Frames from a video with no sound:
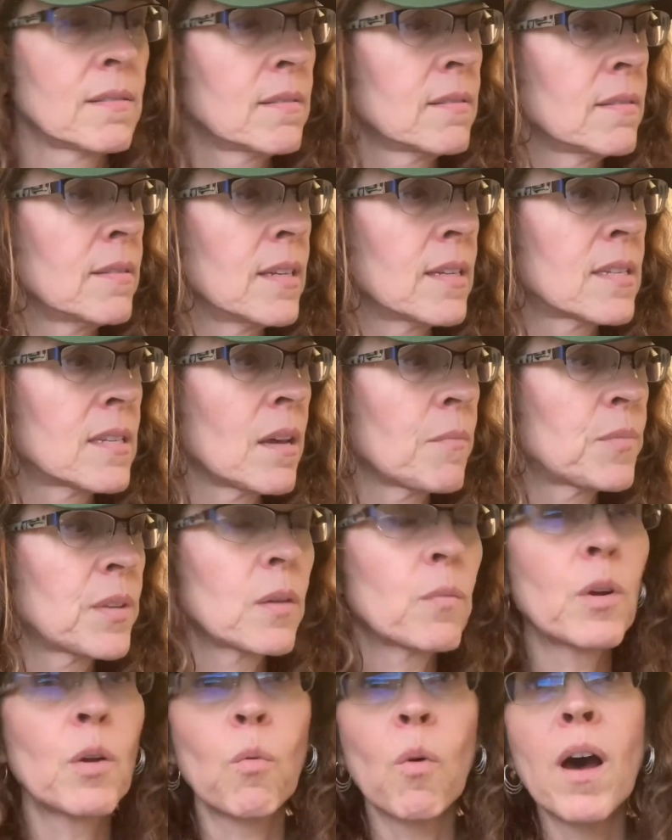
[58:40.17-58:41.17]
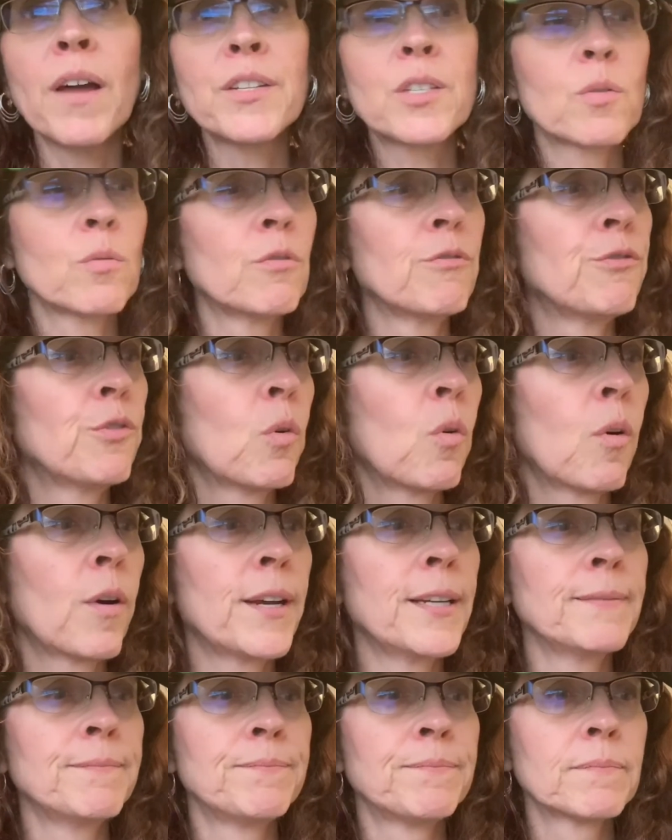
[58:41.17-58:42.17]
It's something we want to
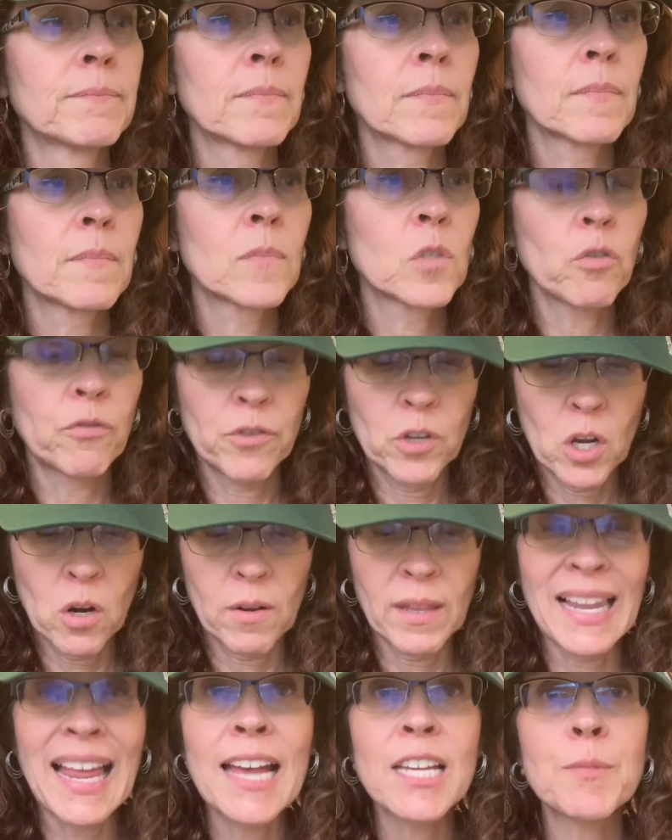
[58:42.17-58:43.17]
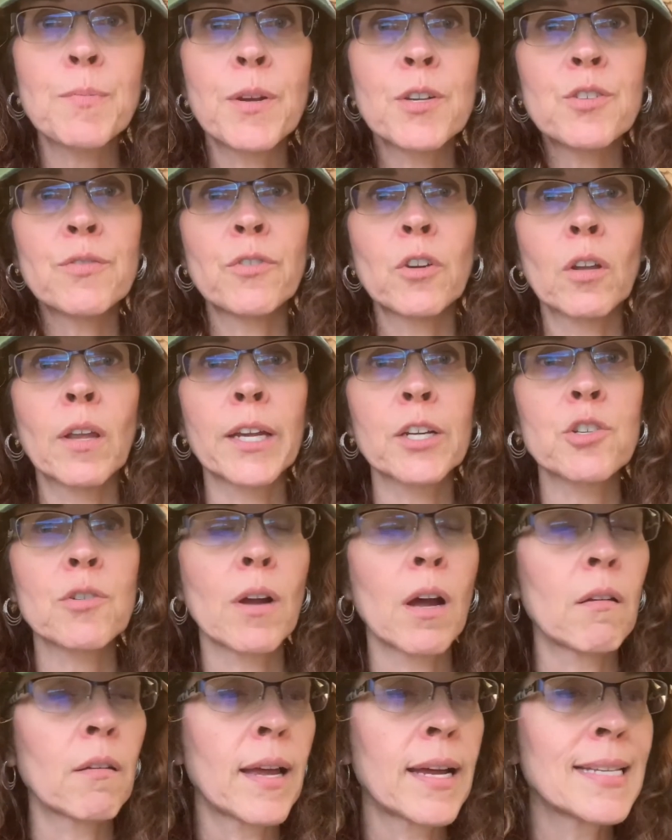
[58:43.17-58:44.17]
avoid. So if you go to the last page of your lecture
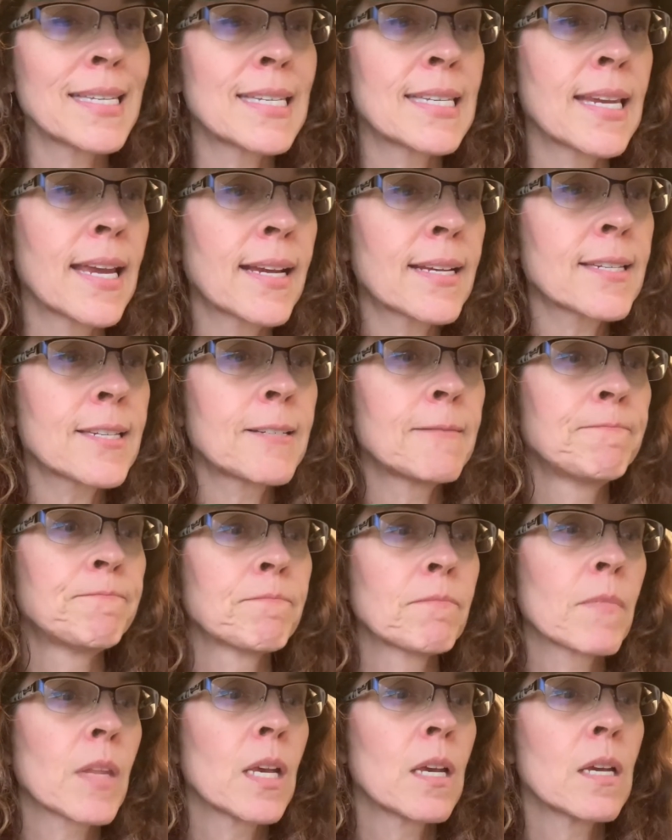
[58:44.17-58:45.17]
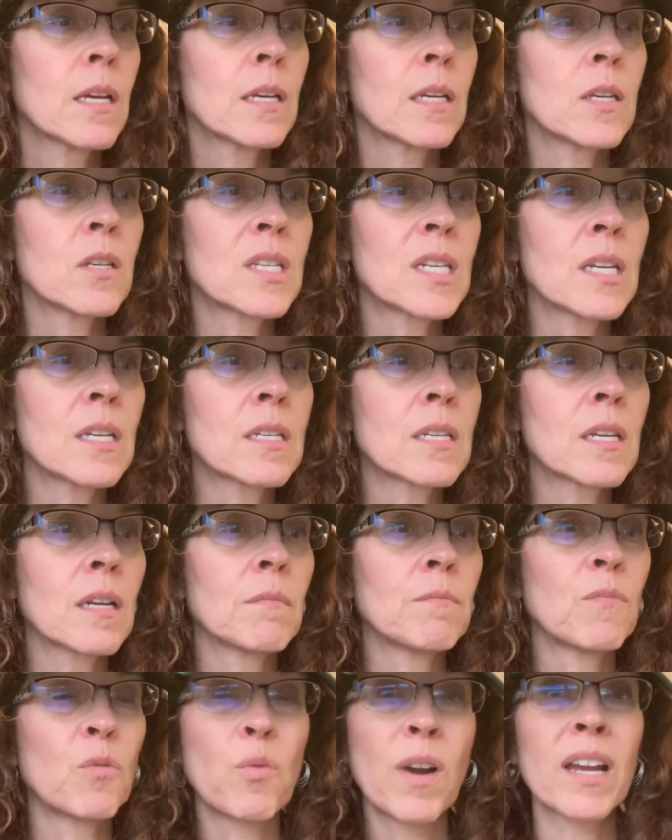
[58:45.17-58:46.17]
outline 6, you see
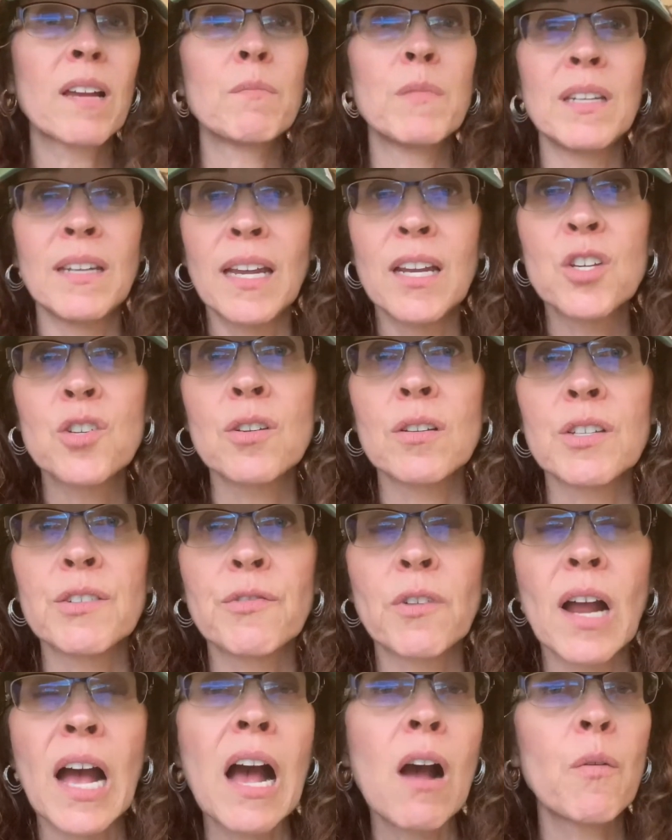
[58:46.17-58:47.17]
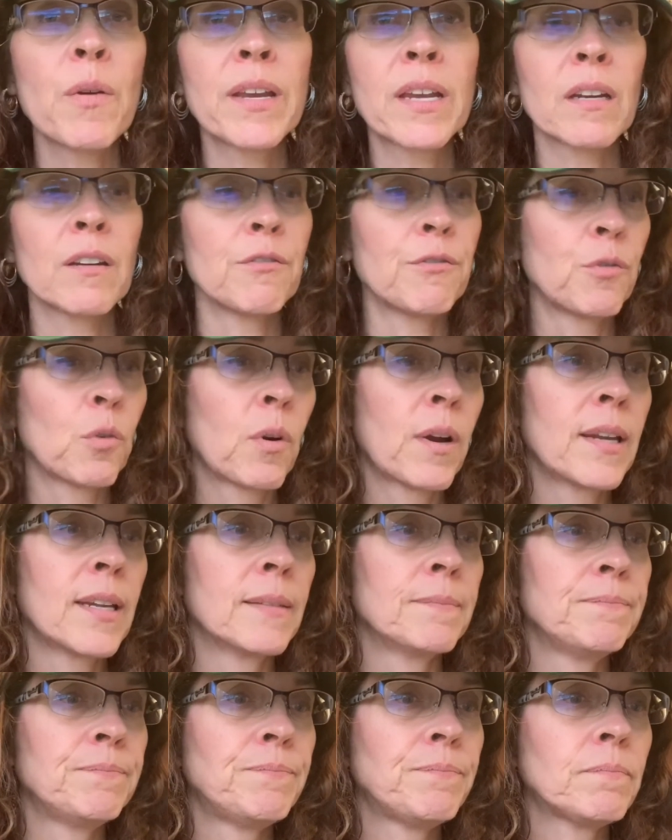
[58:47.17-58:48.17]
some recommendations for how we can avoid
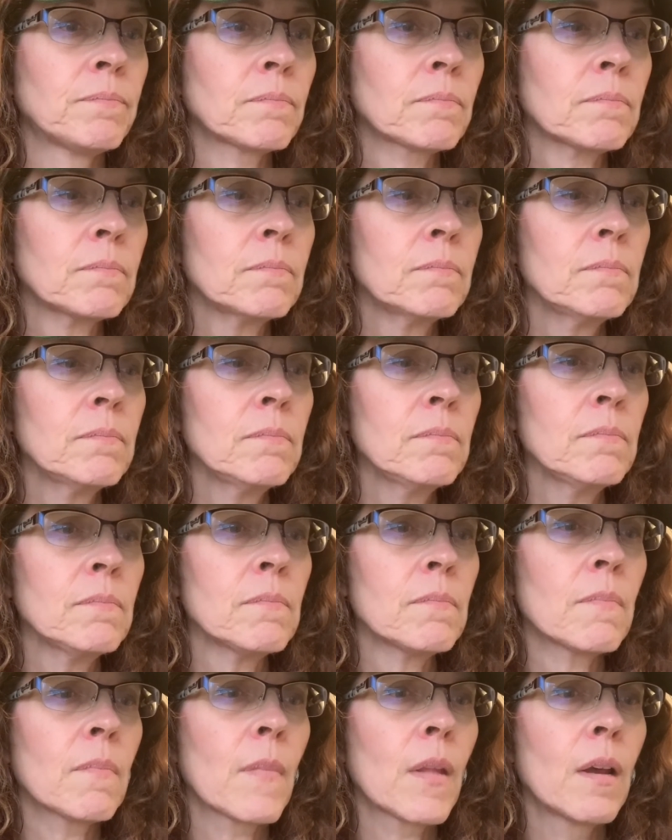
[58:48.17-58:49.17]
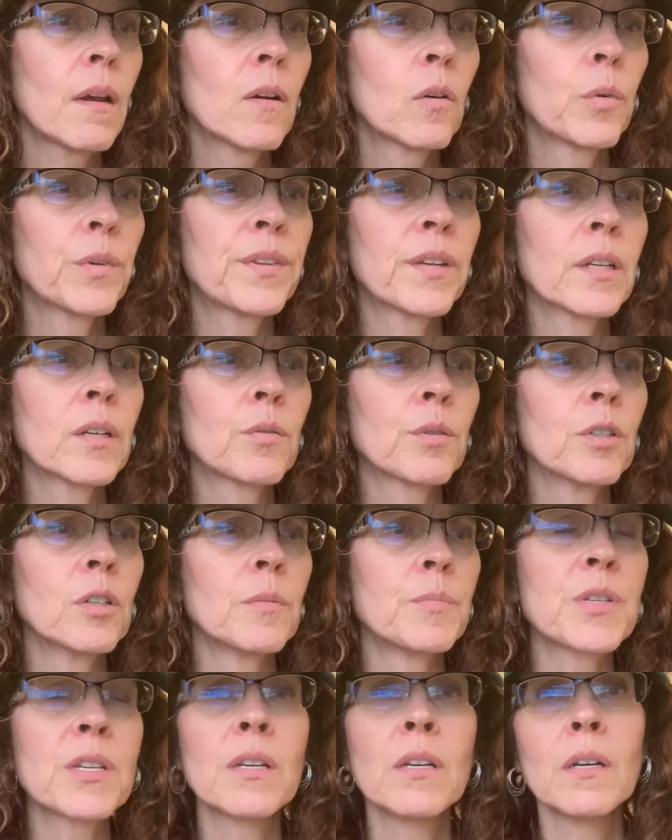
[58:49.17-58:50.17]
it. Within
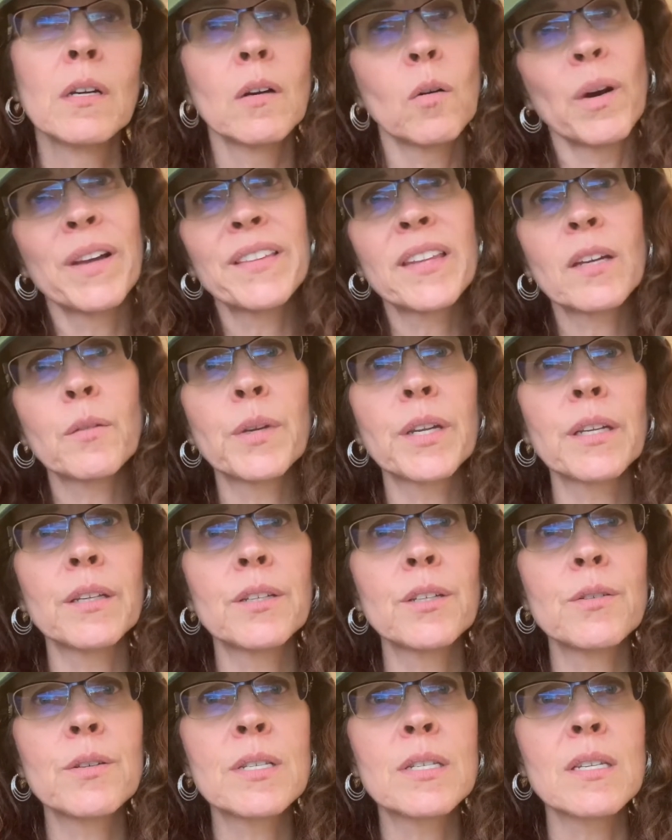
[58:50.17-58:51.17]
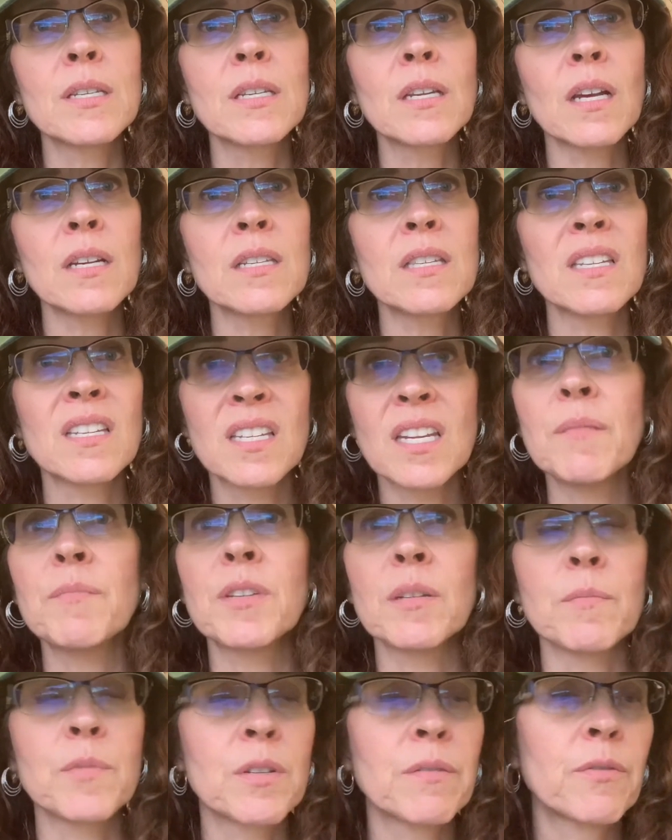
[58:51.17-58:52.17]
groups, one thing we can do is discuss the
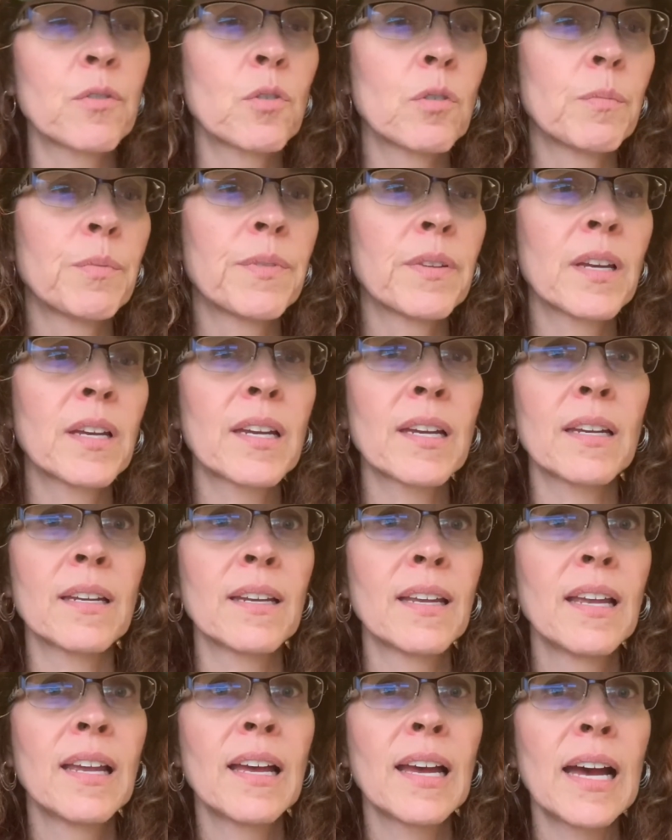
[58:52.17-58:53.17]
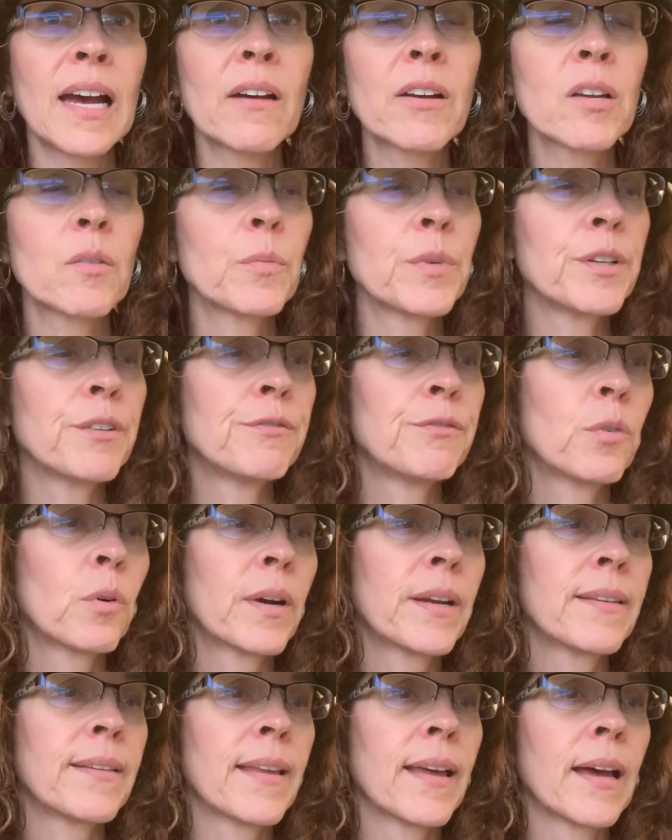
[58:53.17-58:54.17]
symptoms of groupthink and how can we
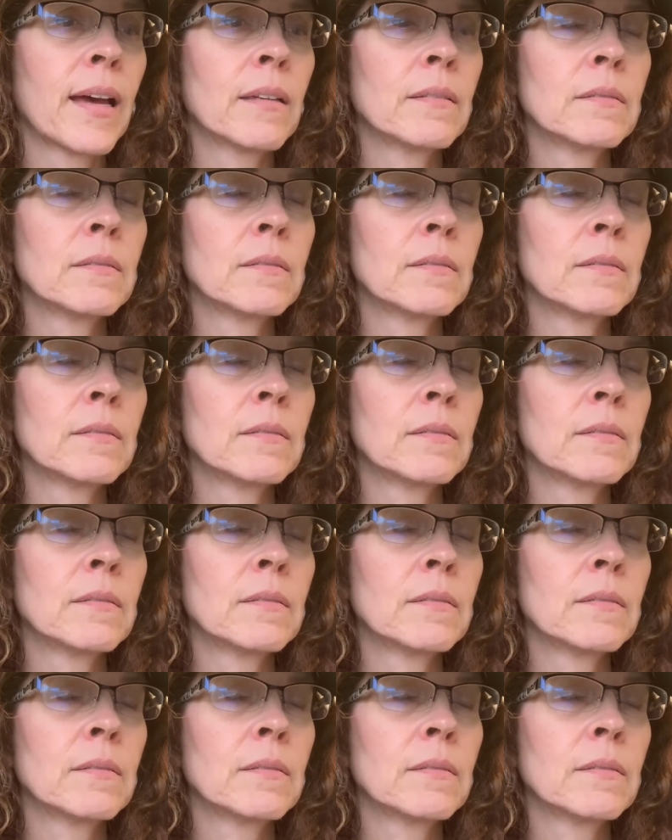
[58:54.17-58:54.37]
avoid that.